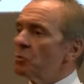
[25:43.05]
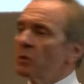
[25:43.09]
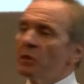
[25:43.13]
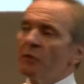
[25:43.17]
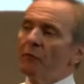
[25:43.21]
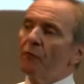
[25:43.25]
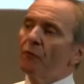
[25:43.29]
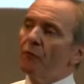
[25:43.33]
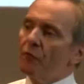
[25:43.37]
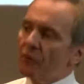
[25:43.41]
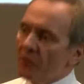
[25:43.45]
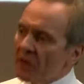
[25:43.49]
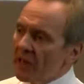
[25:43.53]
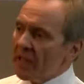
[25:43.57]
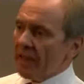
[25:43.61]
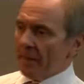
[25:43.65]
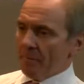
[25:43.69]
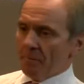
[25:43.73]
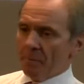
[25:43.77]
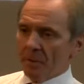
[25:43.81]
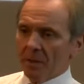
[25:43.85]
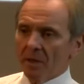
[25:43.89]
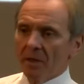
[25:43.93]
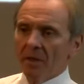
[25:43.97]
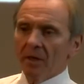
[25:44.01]
We
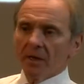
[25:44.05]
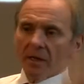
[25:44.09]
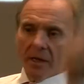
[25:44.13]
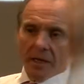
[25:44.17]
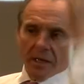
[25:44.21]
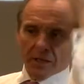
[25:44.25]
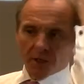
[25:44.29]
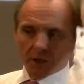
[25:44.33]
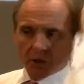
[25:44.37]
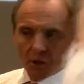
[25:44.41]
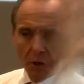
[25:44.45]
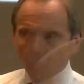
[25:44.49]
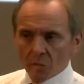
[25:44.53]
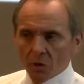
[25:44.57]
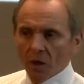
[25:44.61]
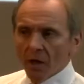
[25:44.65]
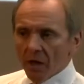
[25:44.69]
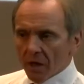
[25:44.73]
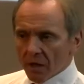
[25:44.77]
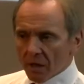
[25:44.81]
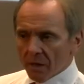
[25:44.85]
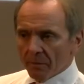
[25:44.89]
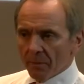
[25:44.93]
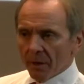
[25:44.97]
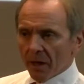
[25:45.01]
flip into
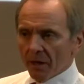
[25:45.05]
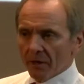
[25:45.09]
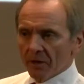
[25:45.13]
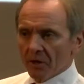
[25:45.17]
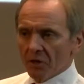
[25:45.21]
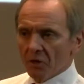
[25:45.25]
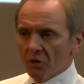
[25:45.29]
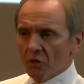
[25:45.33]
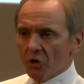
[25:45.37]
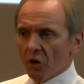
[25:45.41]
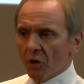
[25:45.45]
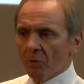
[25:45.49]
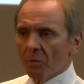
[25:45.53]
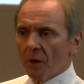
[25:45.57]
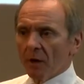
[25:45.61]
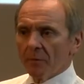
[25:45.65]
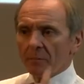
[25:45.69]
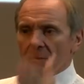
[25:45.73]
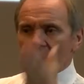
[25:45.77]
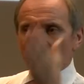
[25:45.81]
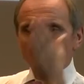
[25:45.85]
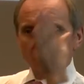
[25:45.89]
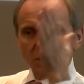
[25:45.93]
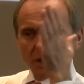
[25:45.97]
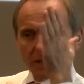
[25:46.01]
command and control mode
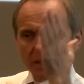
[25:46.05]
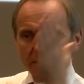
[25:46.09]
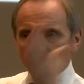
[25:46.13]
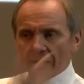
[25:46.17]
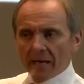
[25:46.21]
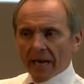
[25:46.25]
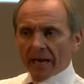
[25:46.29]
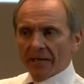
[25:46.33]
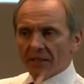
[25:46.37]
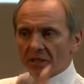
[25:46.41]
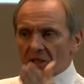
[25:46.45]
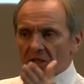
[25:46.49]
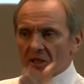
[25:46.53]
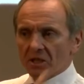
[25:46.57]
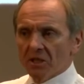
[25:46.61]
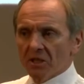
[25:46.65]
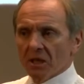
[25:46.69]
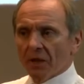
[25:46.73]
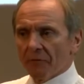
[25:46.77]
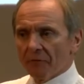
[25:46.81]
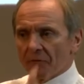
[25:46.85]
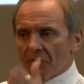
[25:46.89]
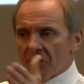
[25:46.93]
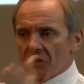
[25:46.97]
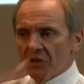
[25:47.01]
because it gets
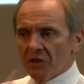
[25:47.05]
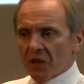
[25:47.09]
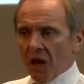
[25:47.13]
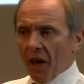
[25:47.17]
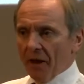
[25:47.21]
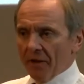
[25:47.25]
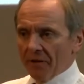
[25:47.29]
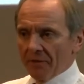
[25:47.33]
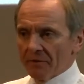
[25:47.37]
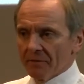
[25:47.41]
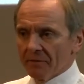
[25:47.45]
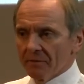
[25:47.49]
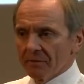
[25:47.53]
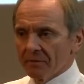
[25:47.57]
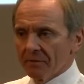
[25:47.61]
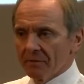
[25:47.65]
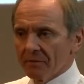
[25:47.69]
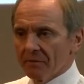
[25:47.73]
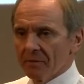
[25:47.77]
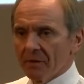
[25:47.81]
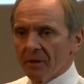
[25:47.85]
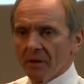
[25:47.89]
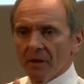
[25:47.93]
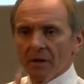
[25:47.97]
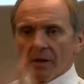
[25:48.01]
stuff done.
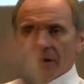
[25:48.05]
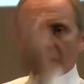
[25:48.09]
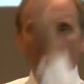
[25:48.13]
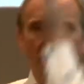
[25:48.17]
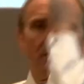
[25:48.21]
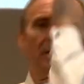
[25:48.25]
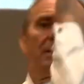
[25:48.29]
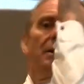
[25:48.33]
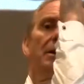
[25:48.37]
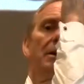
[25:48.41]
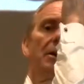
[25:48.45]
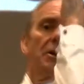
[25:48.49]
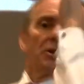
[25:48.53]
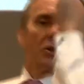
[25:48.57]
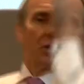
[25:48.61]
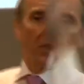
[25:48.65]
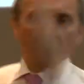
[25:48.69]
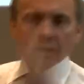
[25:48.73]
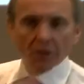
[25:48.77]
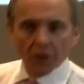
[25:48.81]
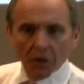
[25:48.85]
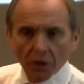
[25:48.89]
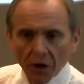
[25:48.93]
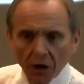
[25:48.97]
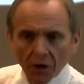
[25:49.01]

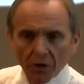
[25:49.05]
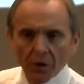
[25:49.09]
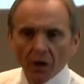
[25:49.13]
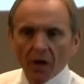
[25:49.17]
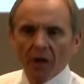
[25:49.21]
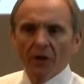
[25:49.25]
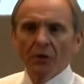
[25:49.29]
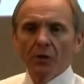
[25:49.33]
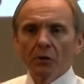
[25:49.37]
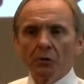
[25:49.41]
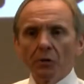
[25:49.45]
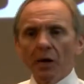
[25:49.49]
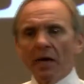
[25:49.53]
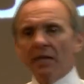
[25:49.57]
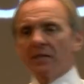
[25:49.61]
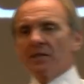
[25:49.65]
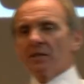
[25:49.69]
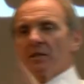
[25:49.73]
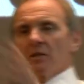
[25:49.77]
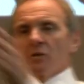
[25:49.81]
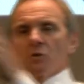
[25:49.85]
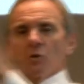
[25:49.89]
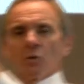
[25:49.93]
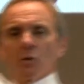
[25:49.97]
Because the rest is